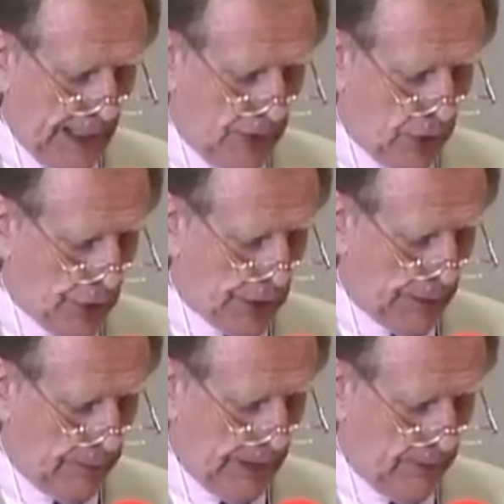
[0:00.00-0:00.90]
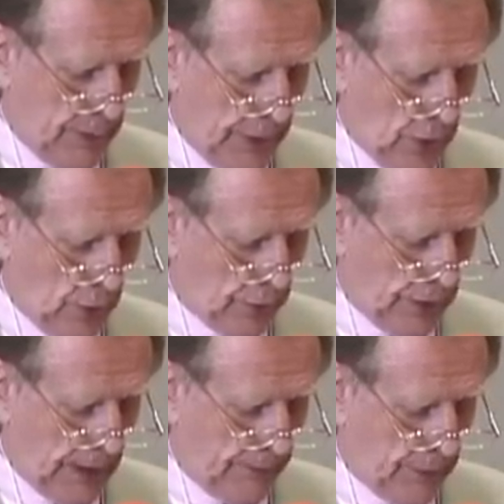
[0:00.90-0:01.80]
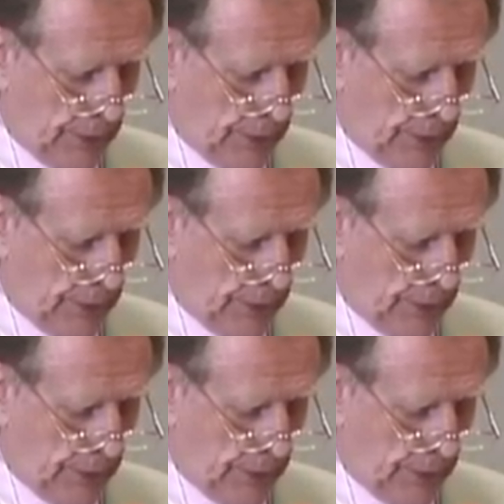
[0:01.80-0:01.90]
had Joseph lived to be old enough